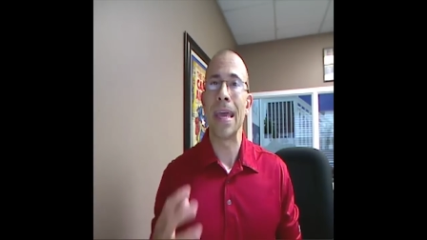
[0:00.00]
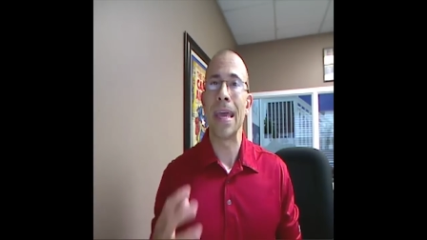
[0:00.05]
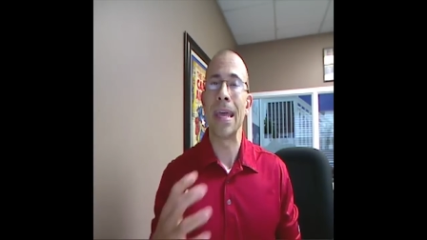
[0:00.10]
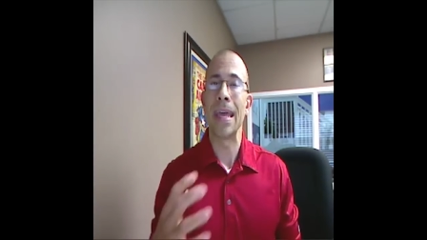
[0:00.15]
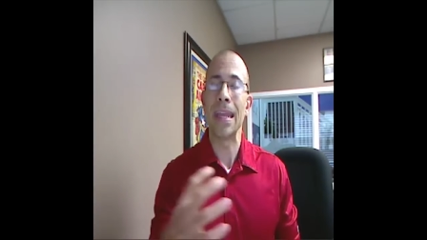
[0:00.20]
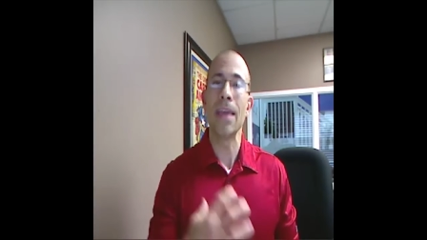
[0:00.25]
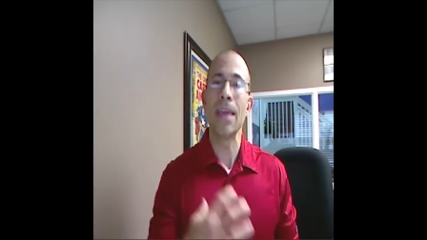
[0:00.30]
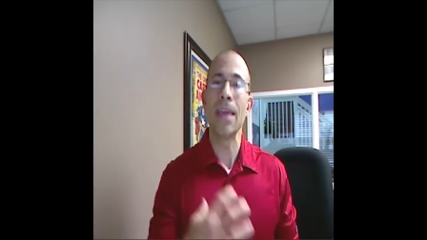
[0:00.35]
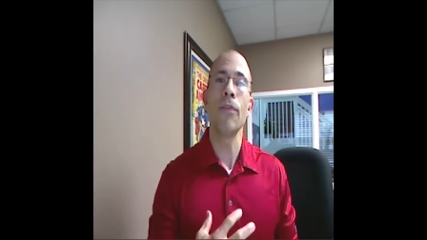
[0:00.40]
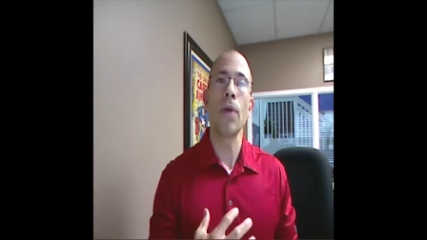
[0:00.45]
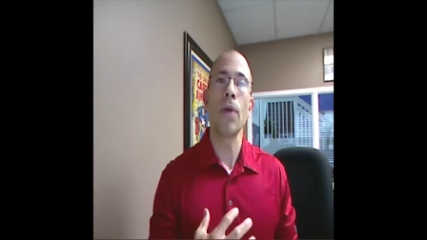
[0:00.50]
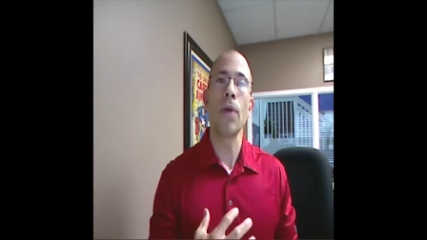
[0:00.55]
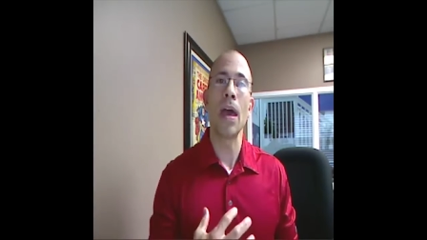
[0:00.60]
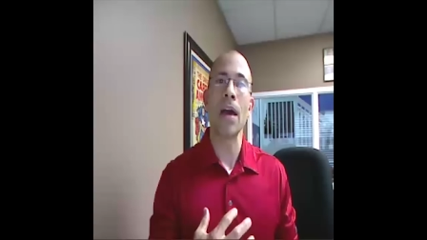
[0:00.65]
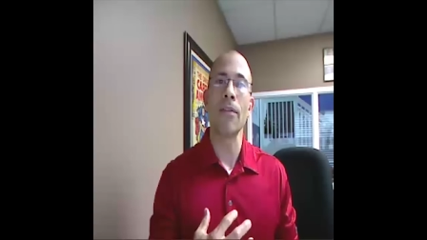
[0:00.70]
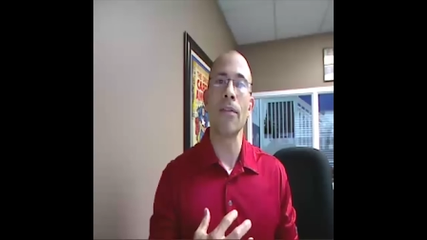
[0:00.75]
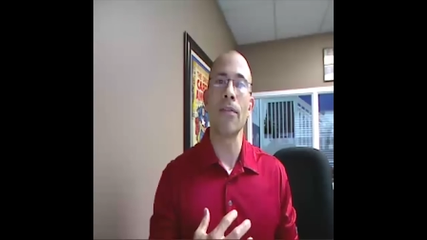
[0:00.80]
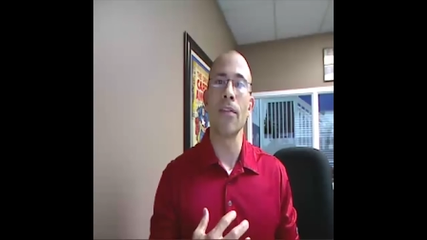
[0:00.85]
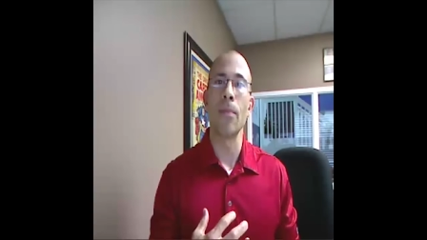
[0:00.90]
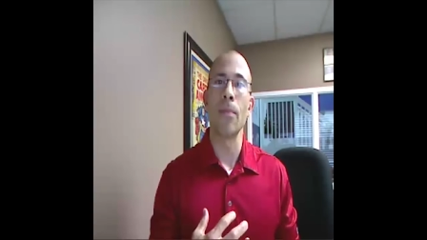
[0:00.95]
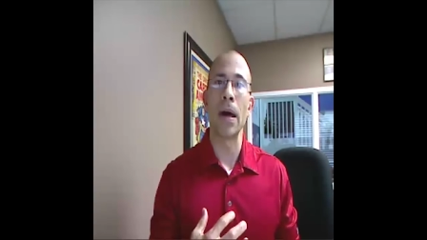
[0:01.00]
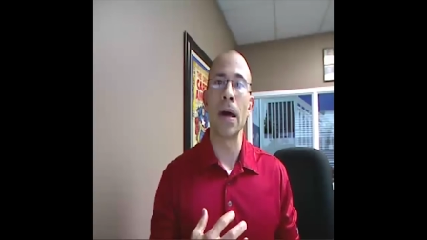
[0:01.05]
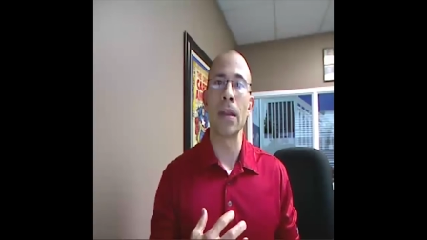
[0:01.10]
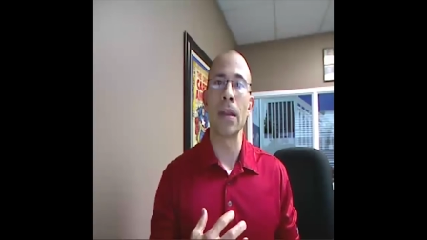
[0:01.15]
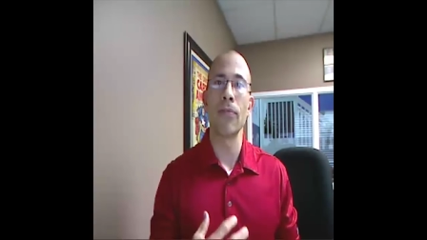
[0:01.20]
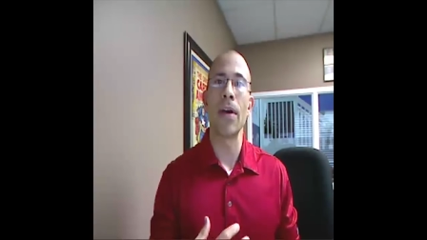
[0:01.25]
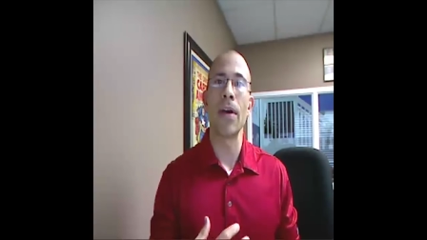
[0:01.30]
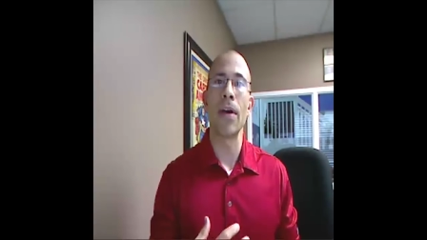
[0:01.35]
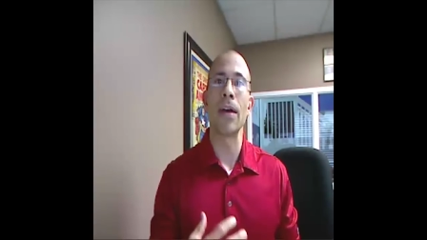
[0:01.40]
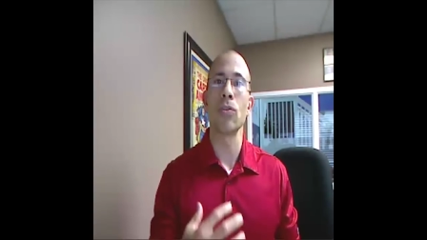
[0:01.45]
And if you have enough
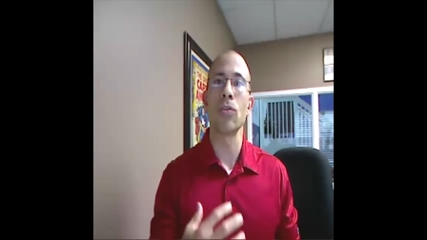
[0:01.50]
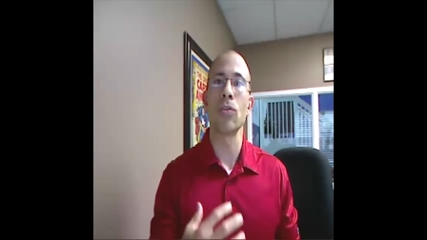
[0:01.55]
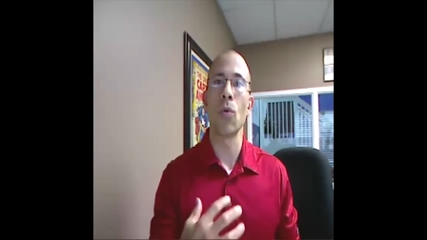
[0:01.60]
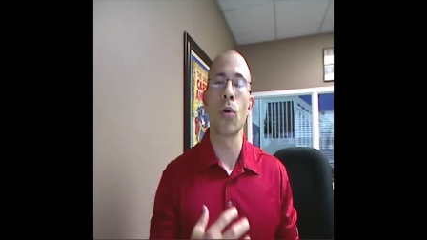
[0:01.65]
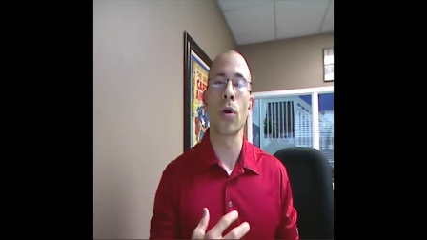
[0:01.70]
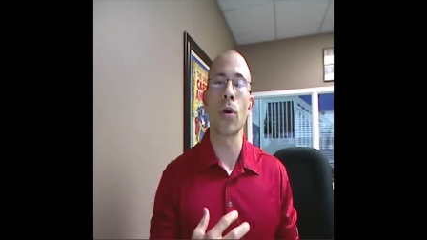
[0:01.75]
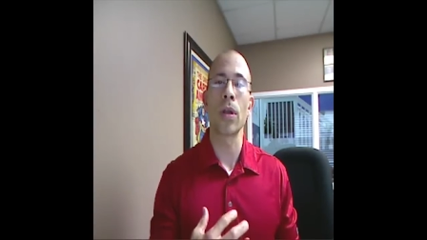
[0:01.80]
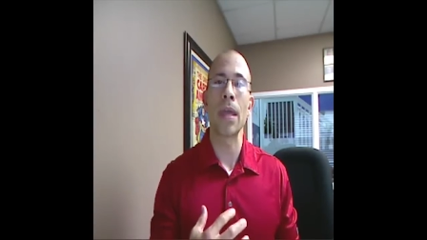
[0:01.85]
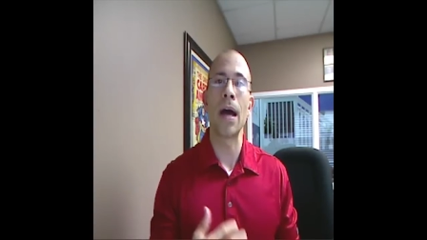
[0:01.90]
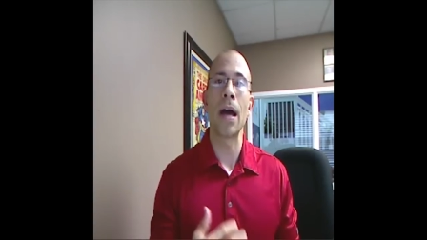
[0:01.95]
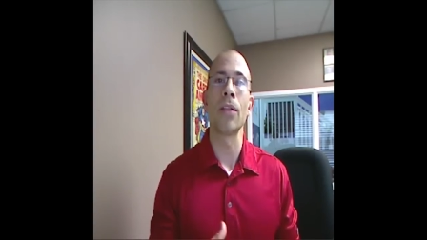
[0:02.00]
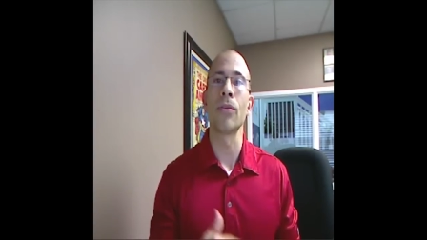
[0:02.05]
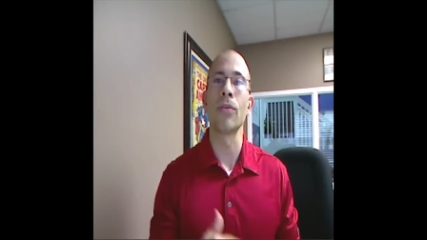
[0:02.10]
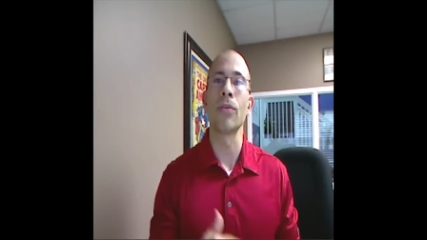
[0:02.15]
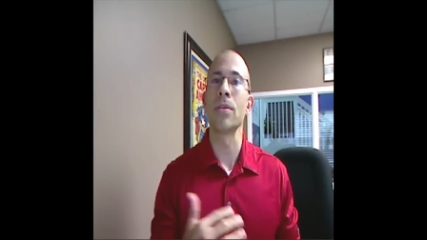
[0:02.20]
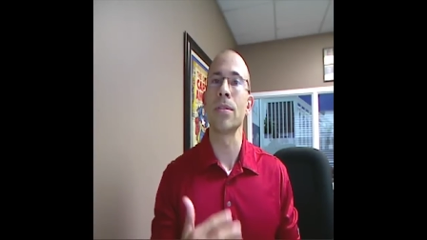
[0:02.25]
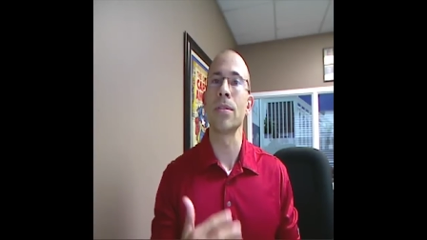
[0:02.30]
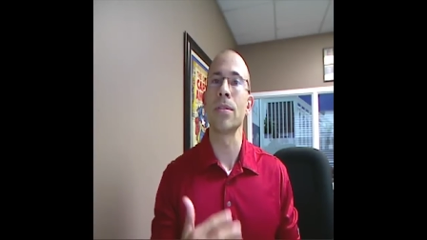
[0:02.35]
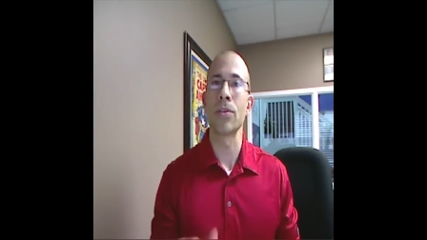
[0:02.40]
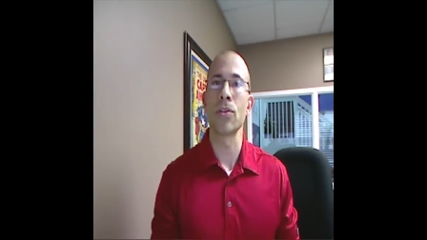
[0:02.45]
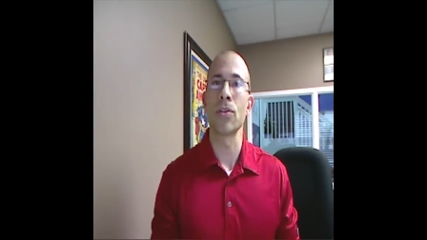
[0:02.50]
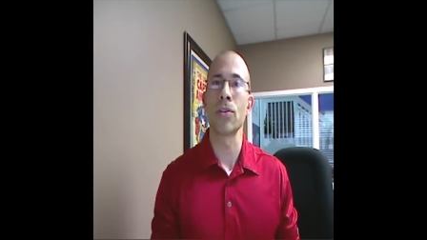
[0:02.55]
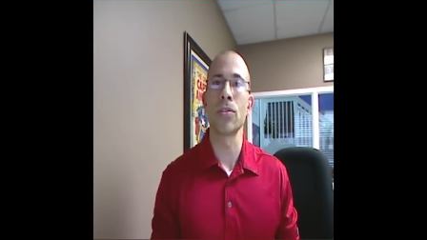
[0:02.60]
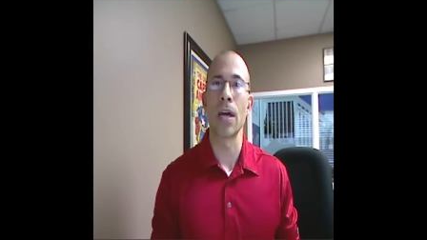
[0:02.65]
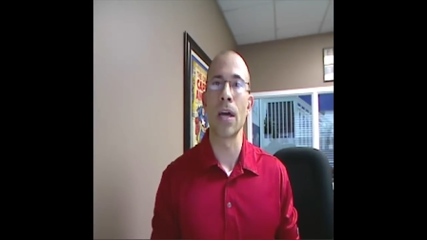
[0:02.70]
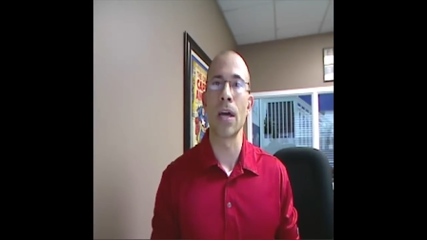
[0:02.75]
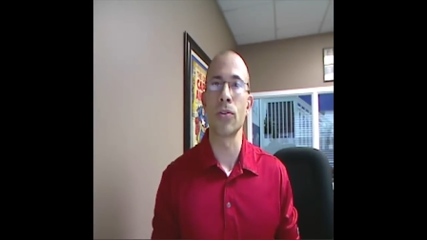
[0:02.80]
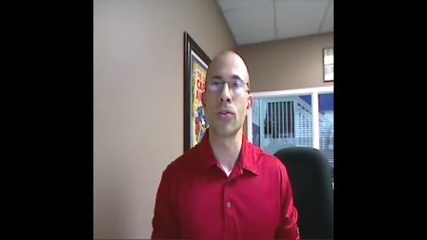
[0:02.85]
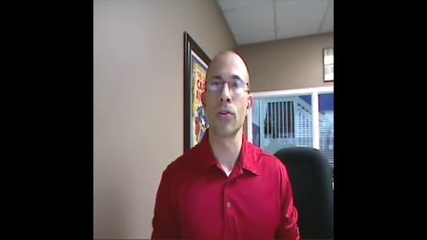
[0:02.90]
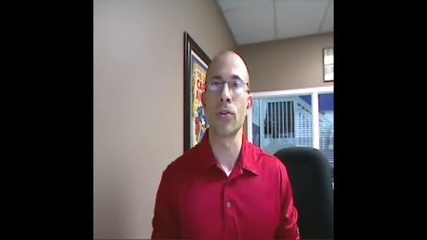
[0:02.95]
body fat or calories, that's just
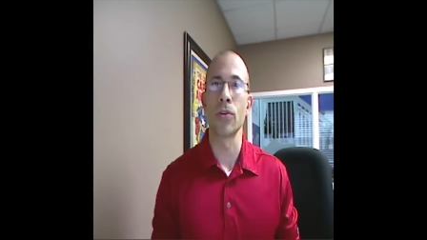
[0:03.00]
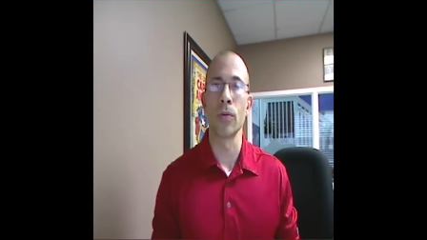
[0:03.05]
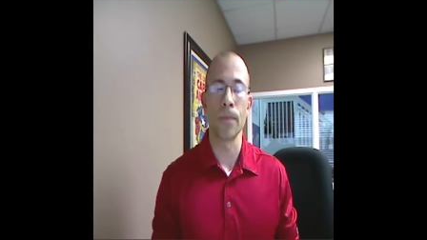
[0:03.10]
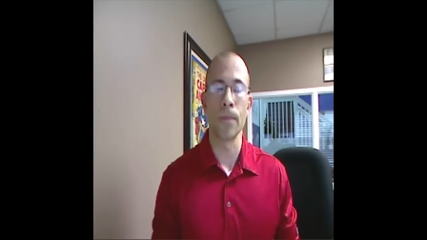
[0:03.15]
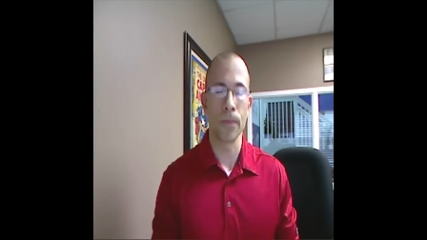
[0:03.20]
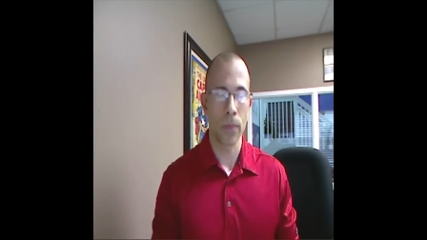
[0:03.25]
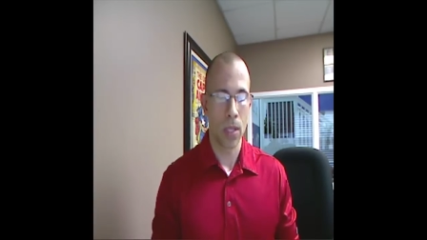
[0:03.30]
not true.